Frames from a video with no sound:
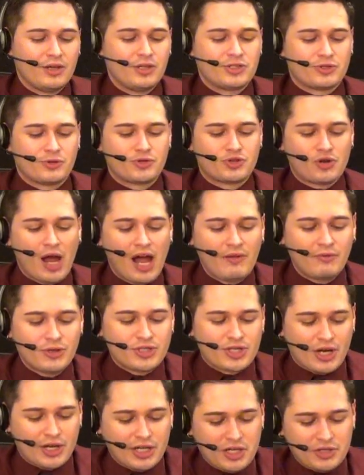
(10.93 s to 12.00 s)
So,
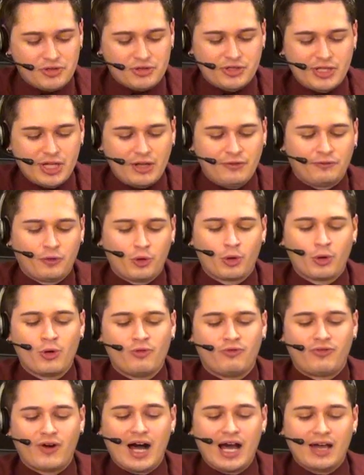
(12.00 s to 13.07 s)
drivers on Interstate
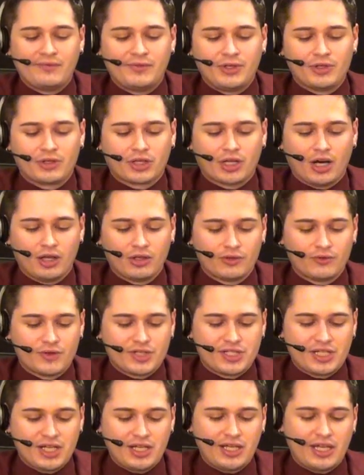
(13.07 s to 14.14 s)
405 near Culver
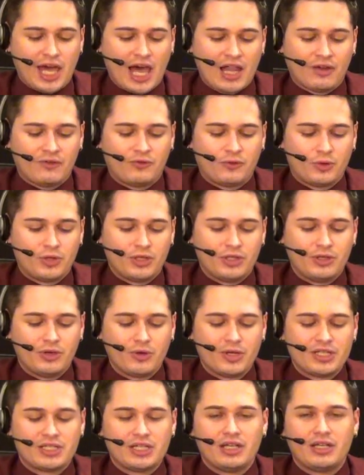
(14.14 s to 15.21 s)
City, California,
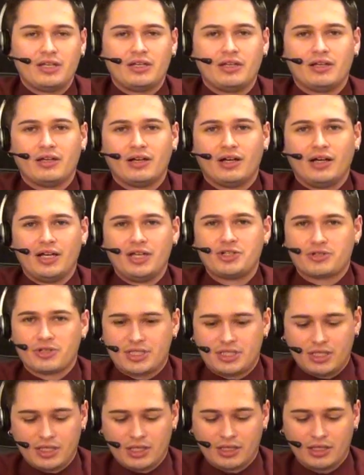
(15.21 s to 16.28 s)
noticed an uh,
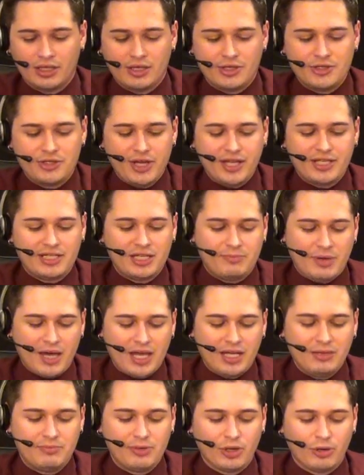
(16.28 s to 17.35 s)
interesting
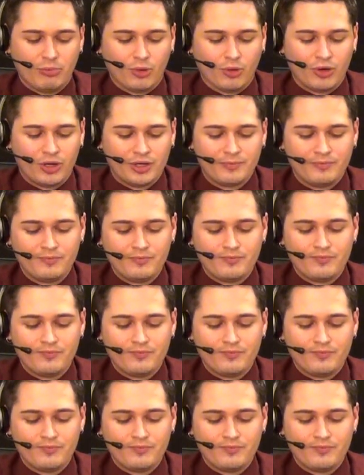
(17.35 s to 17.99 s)
JCPenney billboard,